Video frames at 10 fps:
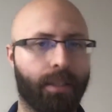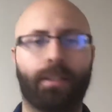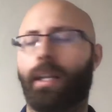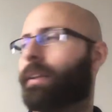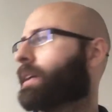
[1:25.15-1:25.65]

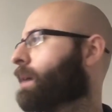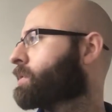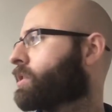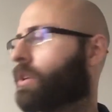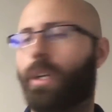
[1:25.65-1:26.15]
10 times
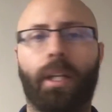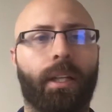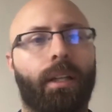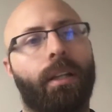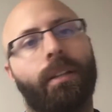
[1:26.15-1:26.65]
turning,
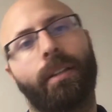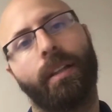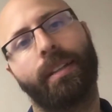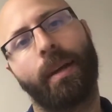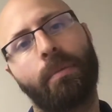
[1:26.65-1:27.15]
10
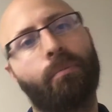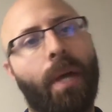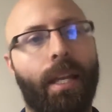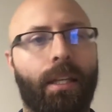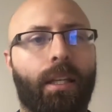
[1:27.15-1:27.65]
times
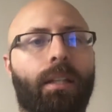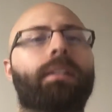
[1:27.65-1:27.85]
bending,